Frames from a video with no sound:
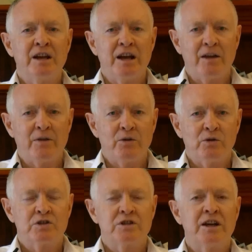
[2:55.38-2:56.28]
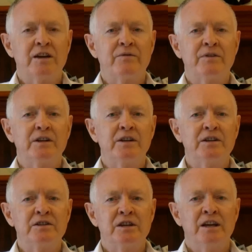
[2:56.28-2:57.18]
our thoughts and our
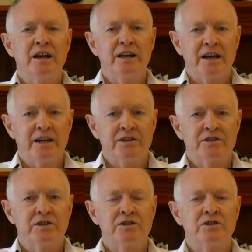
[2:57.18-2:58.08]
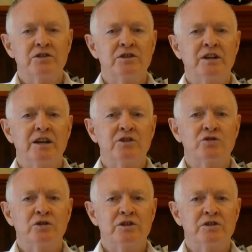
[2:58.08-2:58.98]
feelings, and our decisions and our
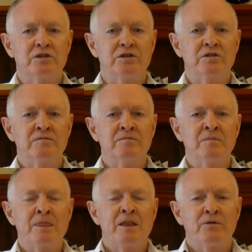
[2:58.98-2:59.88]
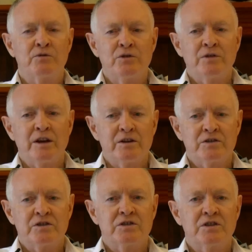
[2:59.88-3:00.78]
choices. Through those
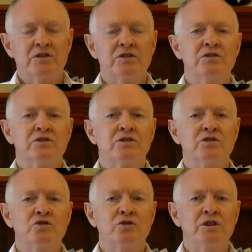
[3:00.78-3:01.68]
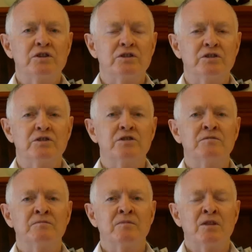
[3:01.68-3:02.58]
decisions and
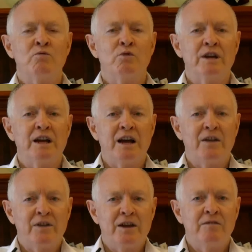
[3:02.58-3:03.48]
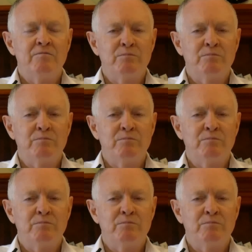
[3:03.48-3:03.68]
choices, we are then